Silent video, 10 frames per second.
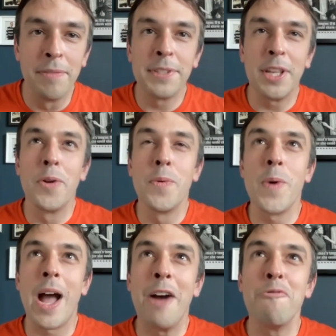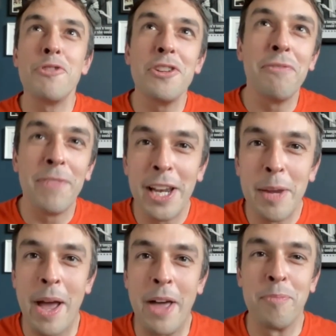So how do you feel
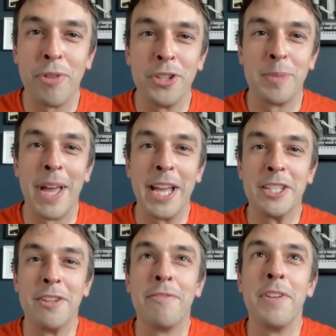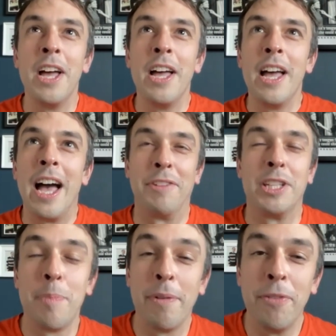about the prospect of having
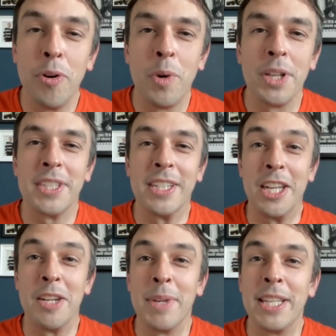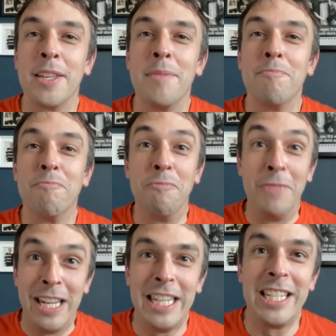to perform what's going to be some
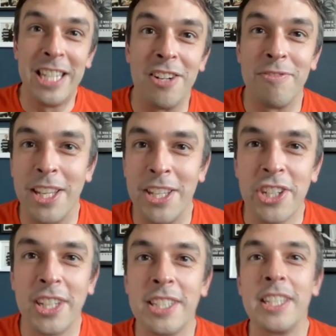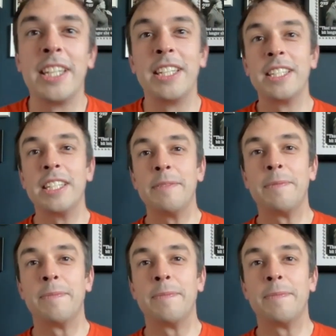really gut-wrenching scenes?